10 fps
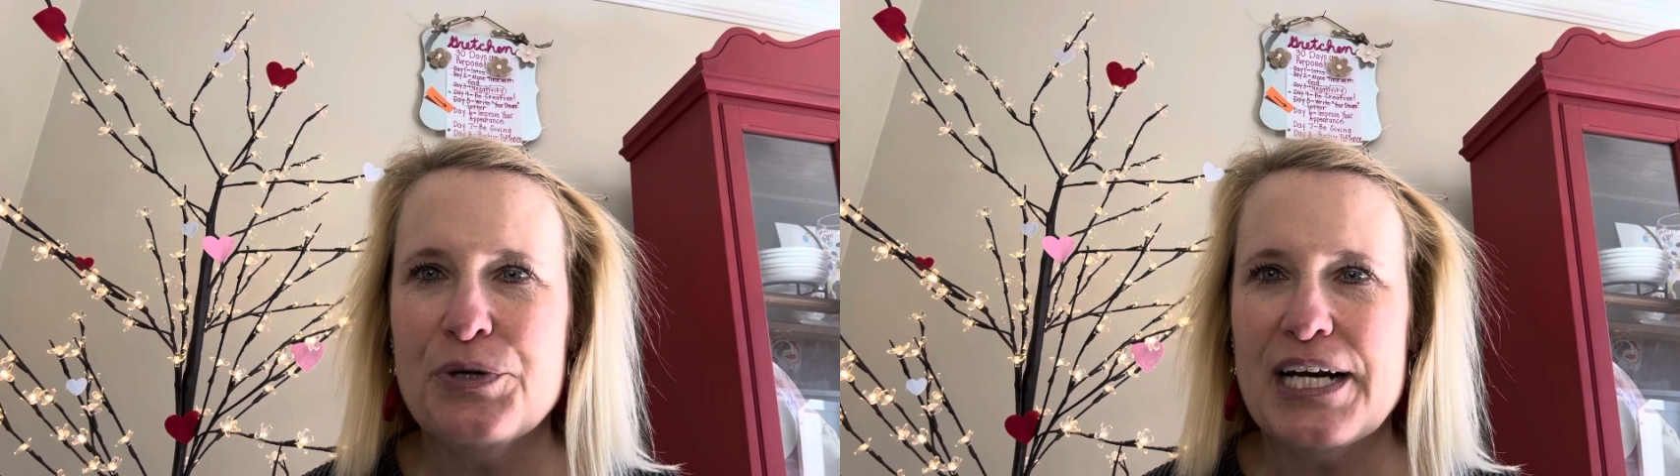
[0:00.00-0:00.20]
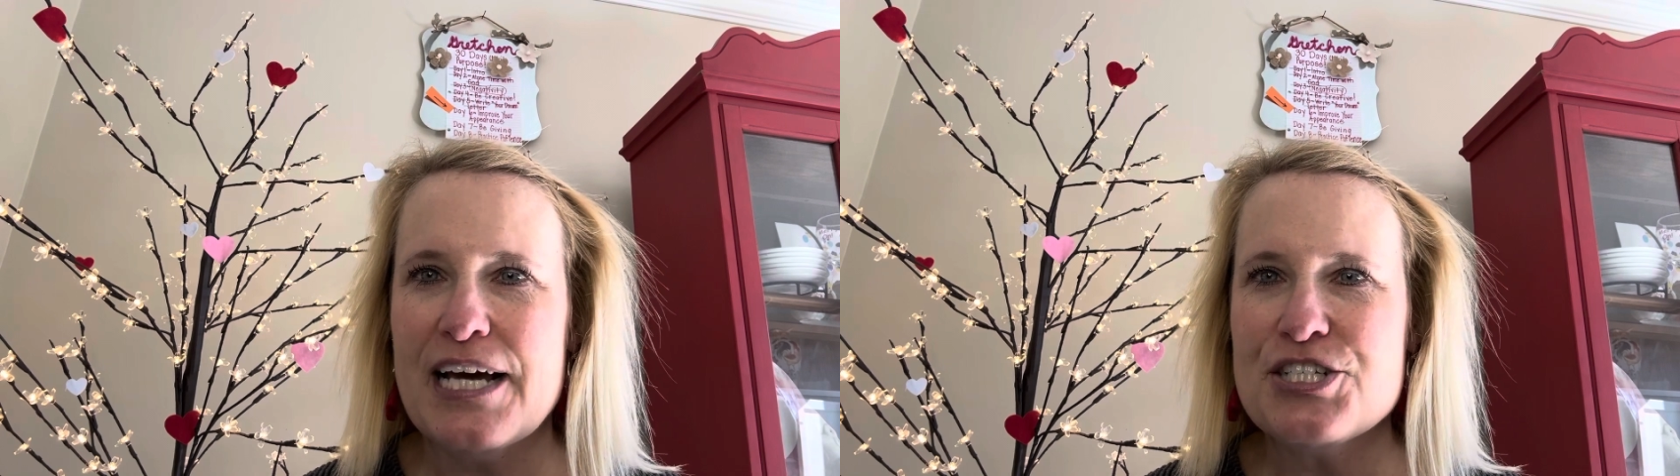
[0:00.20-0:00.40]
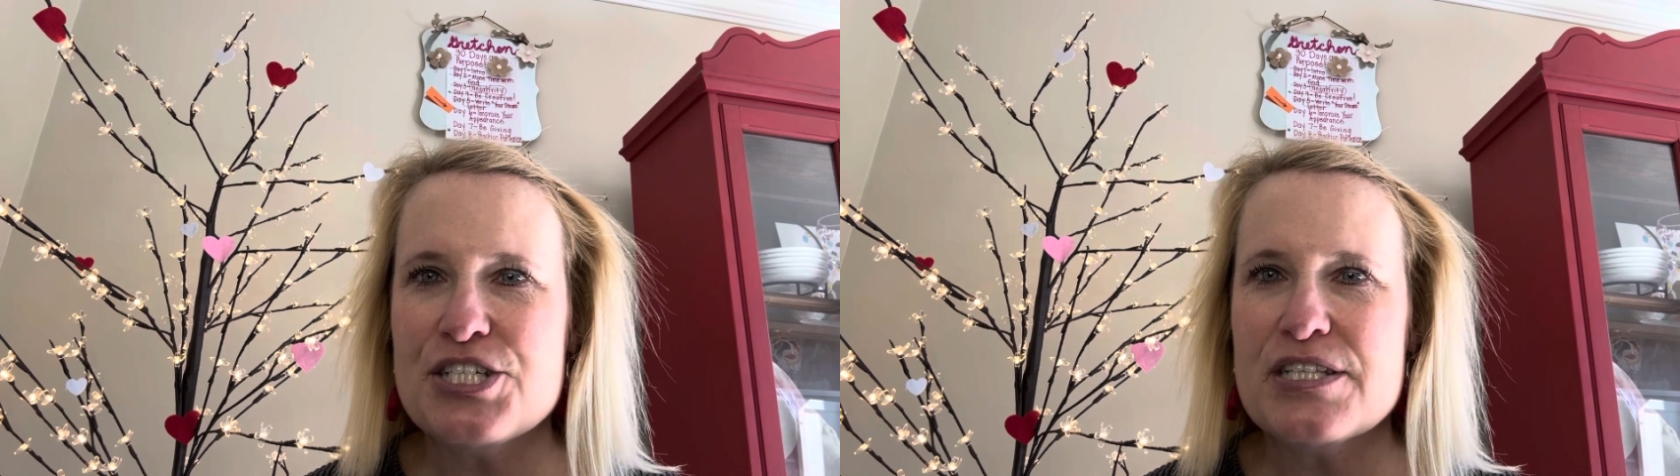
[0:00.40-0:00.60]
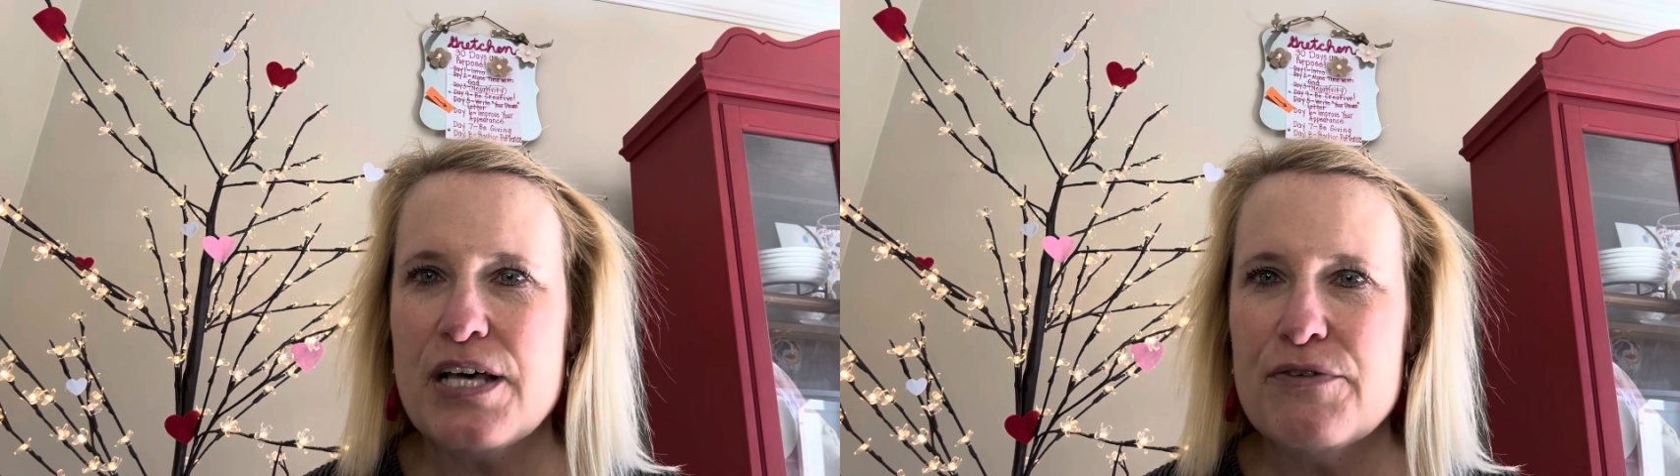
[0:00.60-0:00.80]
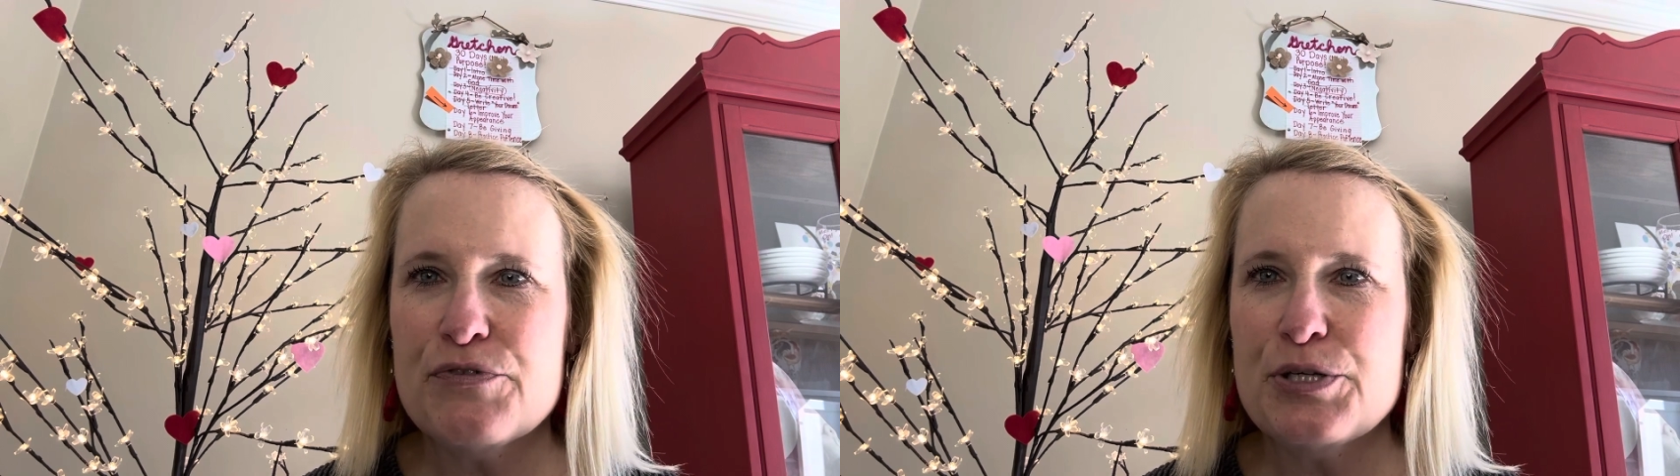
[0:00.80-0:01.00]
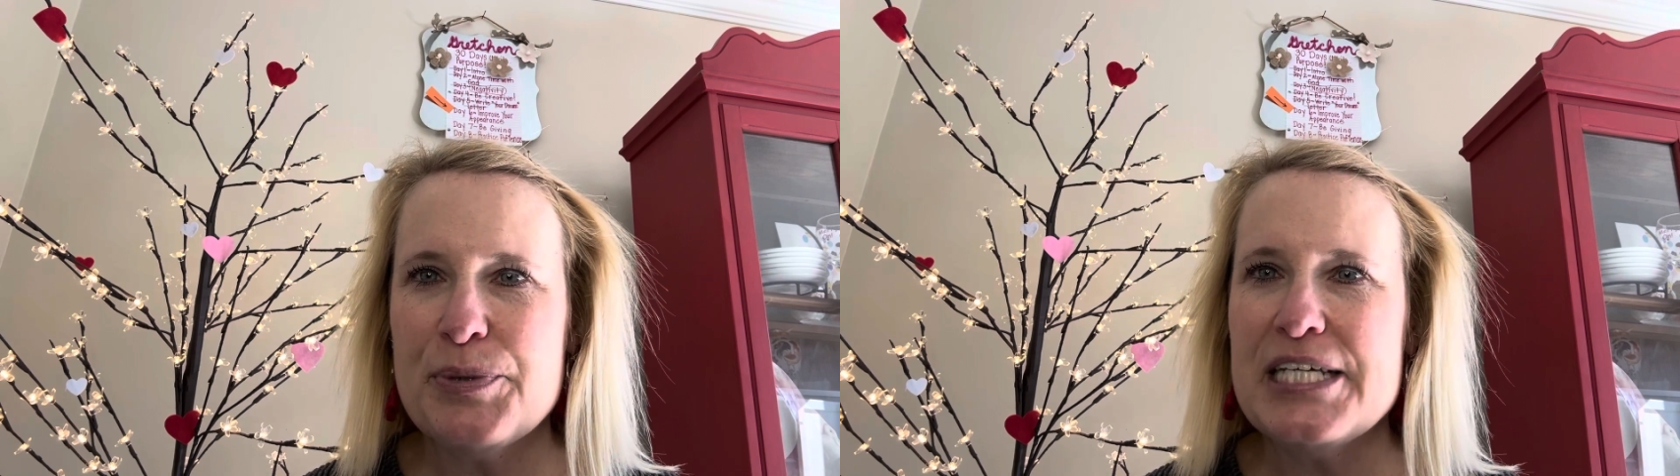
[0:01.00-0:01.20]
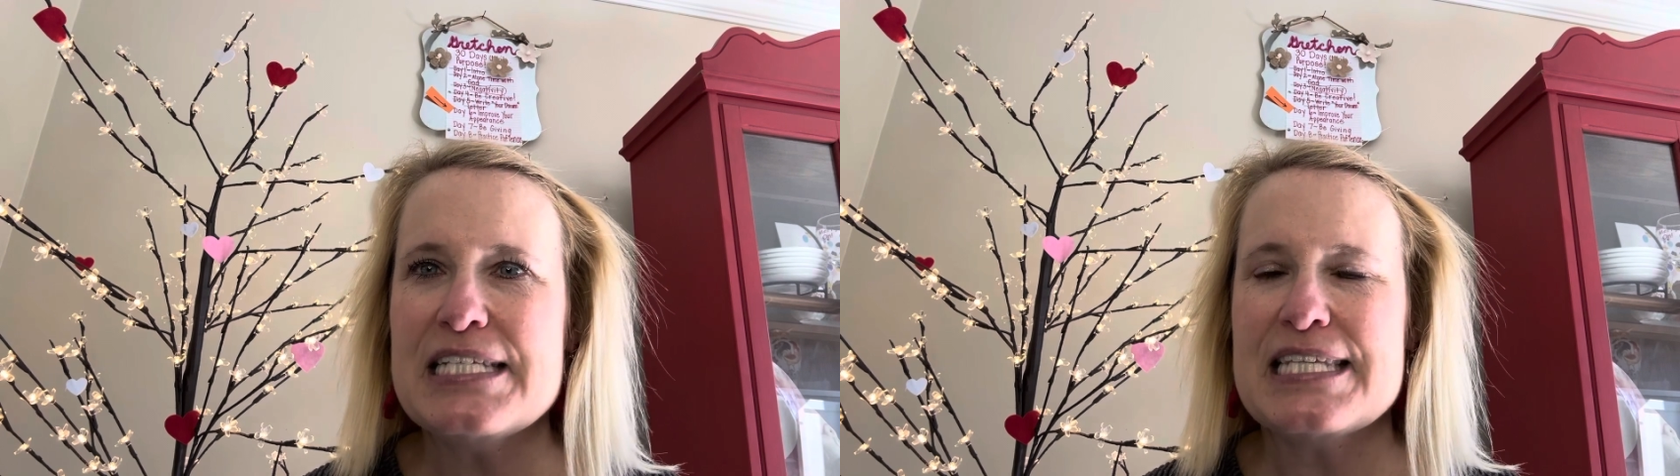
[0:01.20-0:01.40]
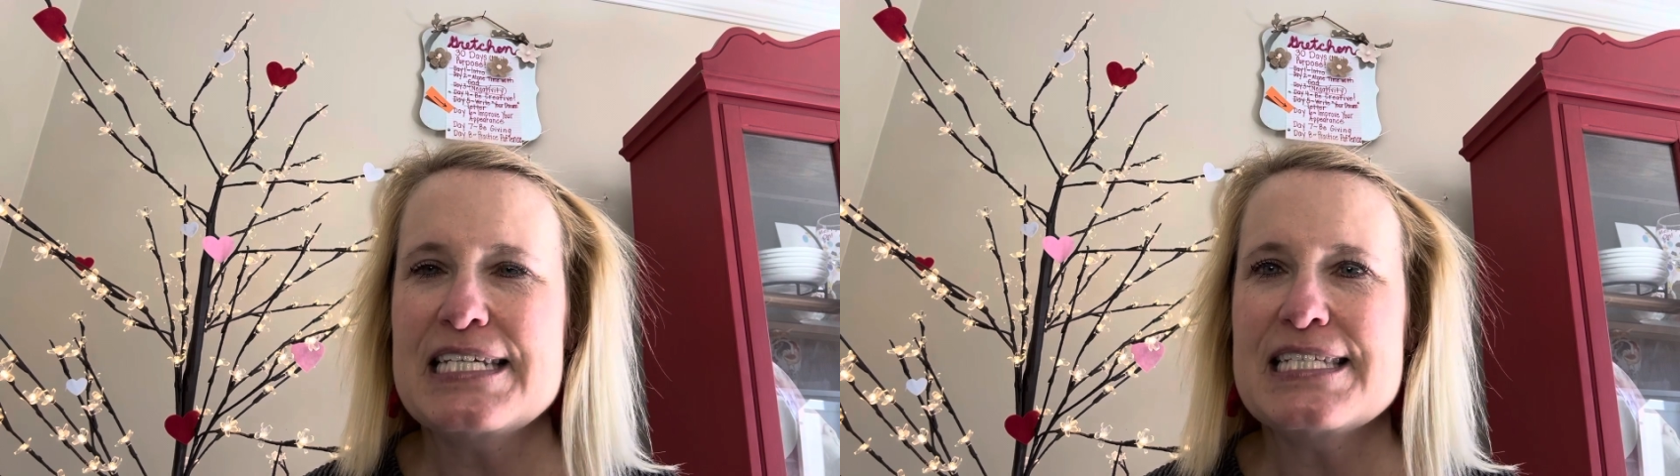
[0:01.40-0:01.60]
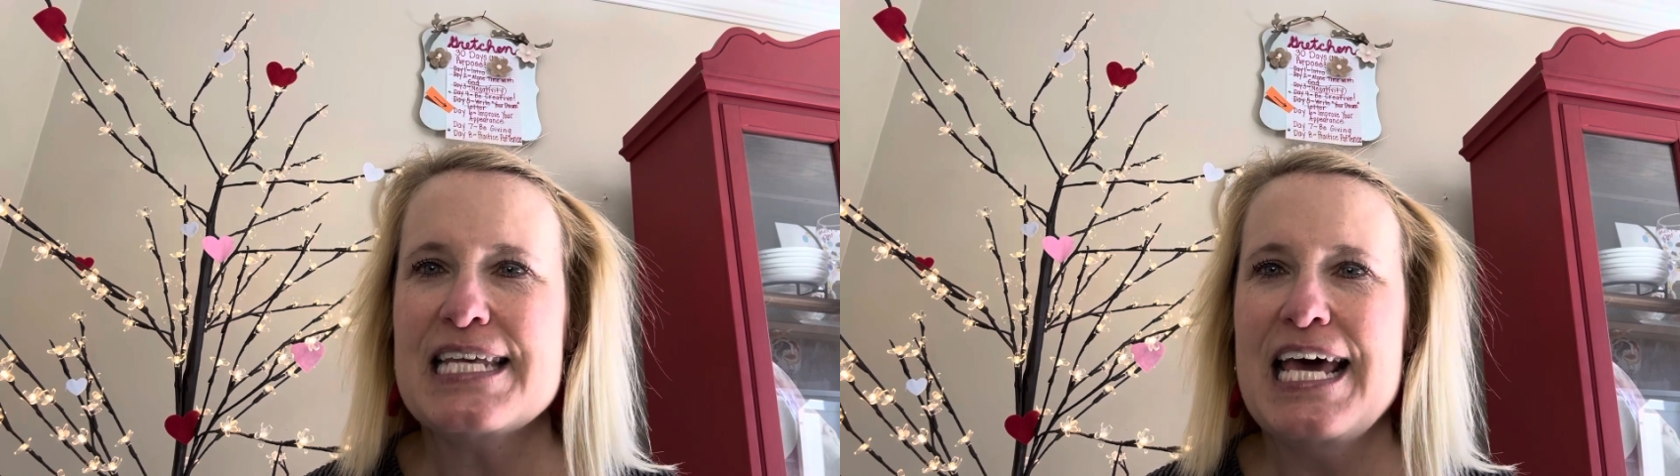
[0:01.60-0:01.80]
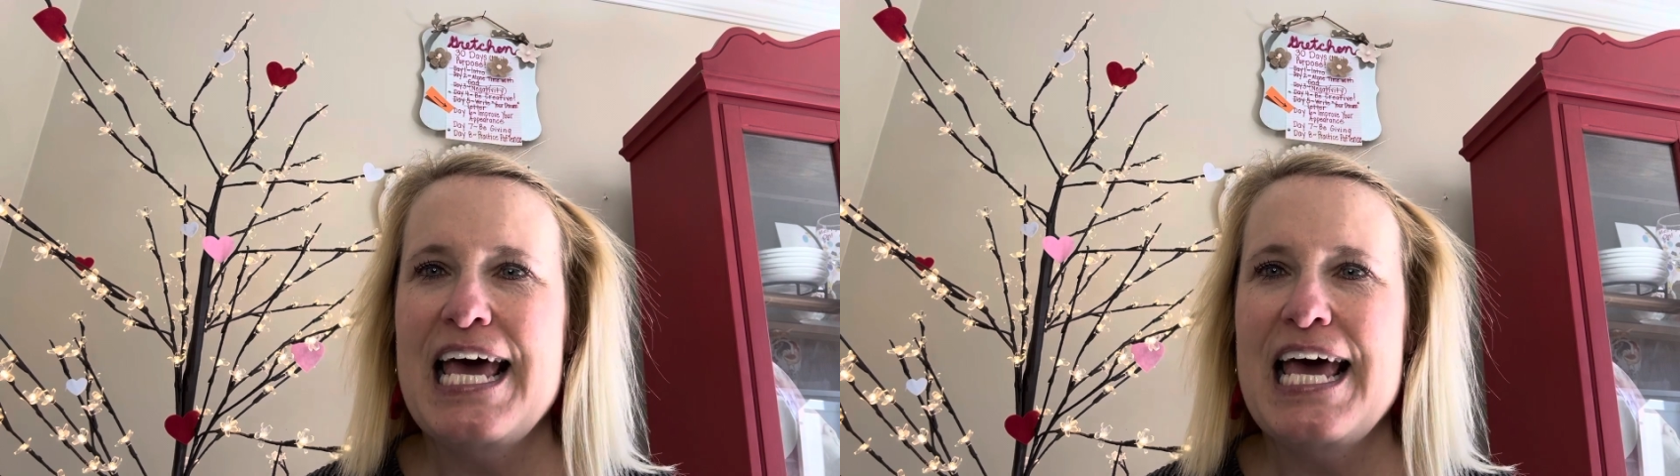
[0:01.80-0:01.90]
and I just love her to pieces.